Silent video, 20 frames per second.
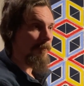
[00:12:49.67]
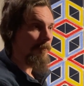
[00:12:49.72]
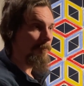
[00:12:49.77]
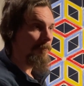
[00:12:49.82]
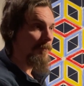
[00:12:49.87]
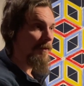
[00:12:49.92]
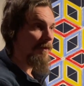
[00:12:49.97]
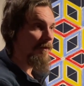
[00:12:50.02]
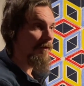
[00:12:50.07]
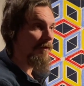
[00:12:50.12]

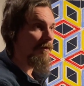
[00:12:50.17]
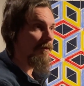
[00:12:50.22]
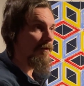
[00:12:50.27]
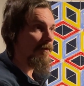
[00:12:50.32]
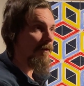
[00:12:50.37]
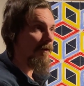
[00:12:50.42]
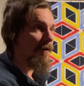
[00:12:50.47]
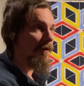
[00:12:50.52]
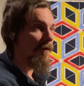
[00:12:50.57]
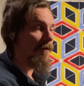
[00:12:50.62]
be
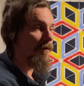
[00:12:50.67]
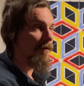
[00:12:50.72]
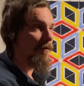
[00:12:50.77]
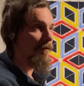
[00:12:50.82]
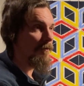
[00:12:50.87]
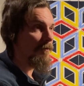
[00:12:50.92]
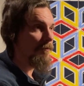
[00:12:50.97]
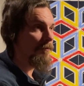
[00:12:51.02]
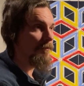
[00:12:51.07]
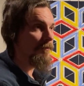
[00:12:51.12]
our
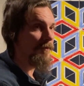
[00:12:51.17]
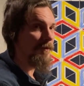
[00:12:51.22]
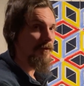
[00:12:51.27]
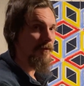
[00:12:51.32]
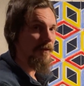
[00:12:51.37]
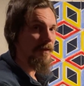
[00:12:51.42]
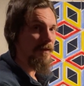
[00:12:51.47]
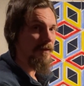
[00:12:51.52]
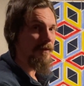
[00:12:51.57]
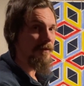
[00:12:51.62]
own
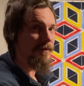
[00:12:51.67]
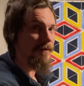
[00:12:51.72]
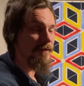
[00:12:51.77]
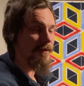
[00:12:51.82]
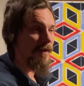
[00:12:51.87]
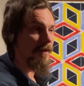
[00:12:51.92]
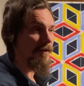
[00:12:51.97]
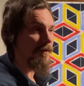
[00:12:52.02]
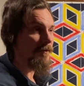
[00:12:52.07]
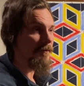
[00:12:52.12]
unique
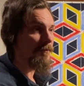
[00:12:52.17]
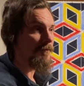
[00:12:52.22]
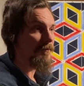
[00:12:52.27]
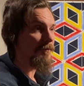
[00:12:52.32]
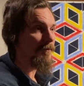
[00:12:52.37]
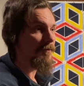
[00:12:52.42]
self.